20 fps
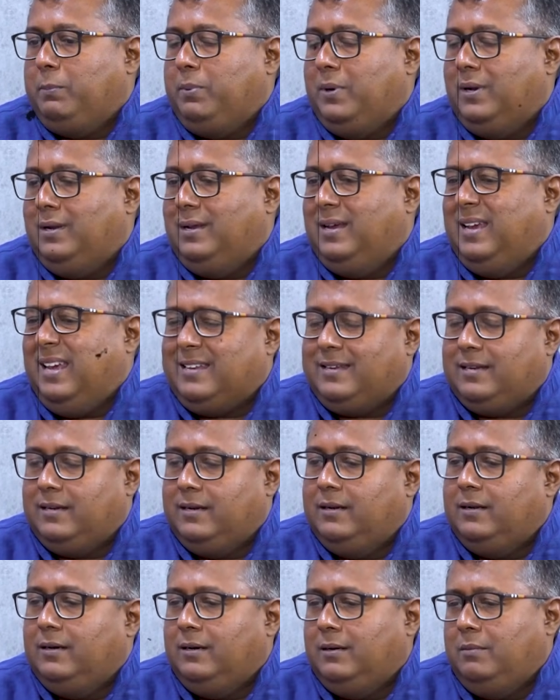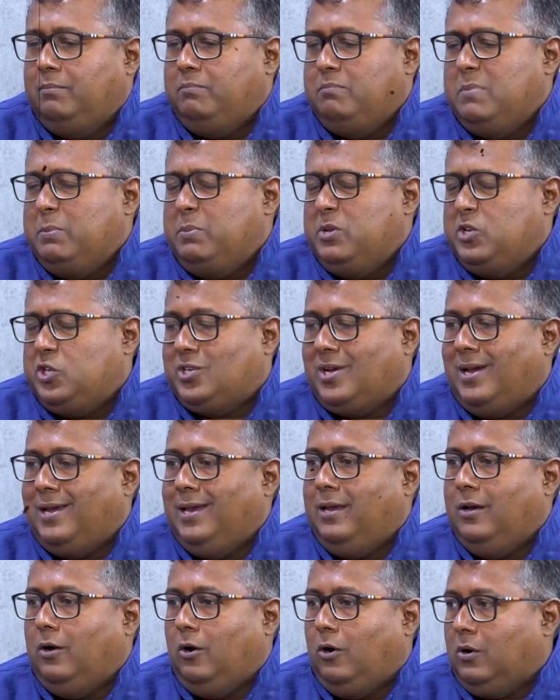people get maybe shy,
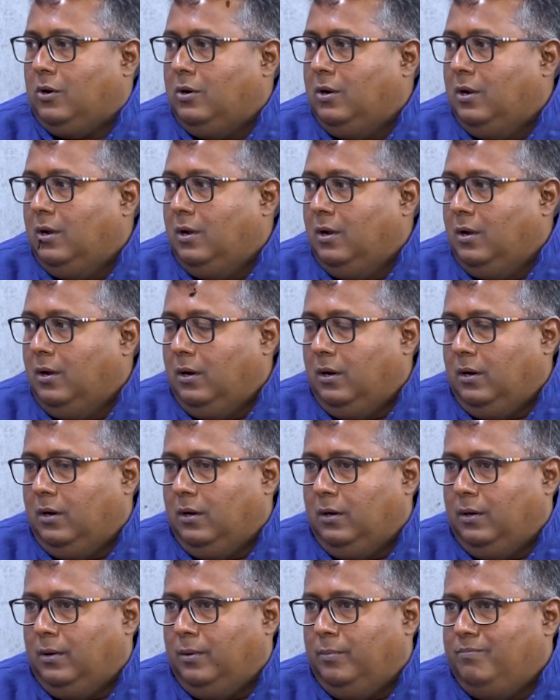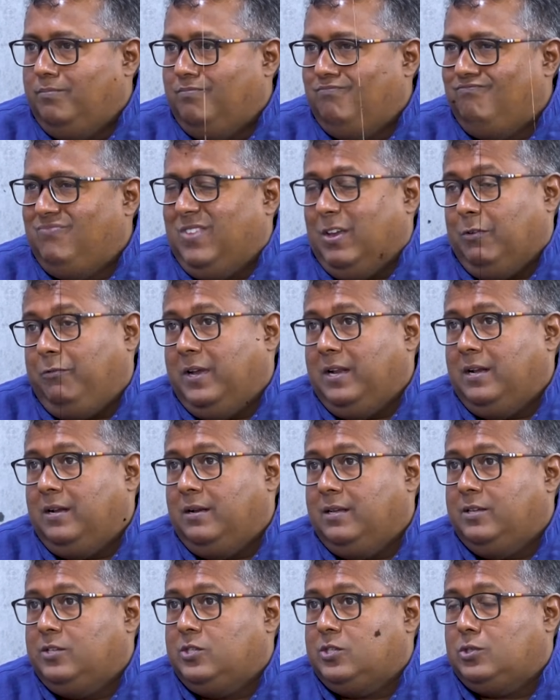or they
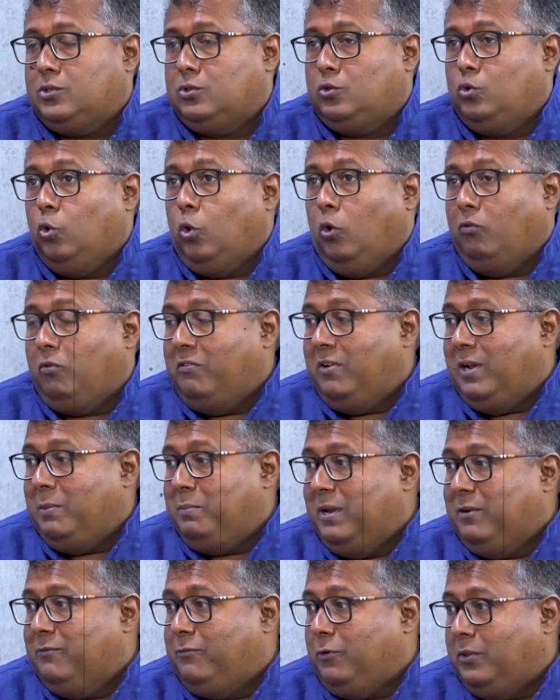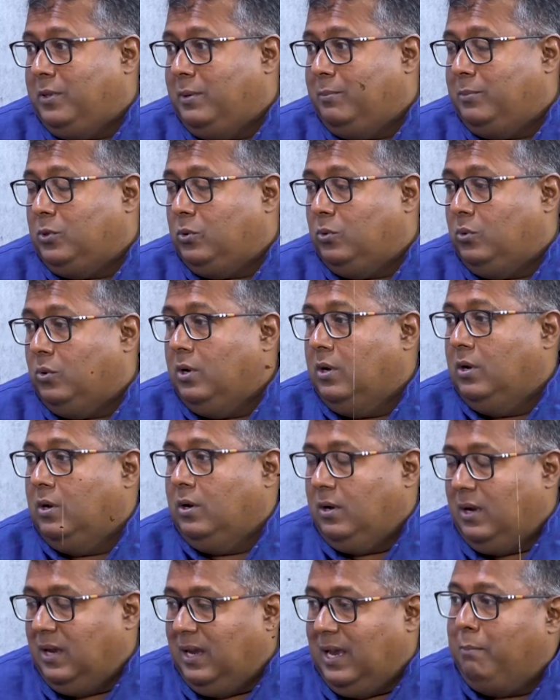feel it's too overwhelming for them to
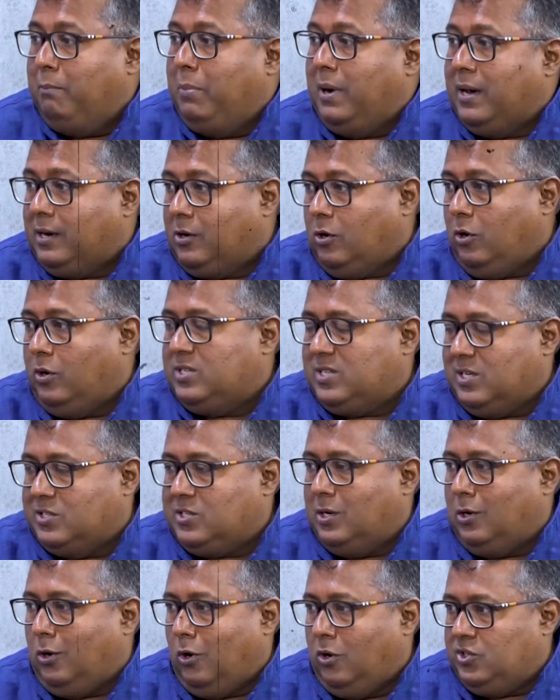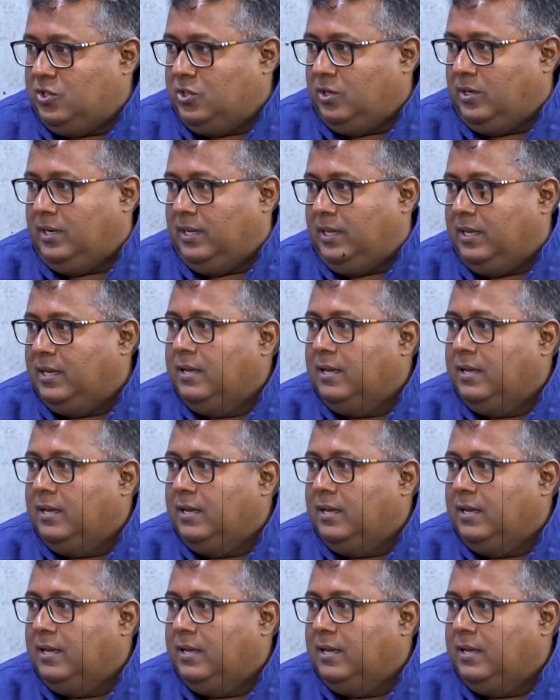embark on such a long journey.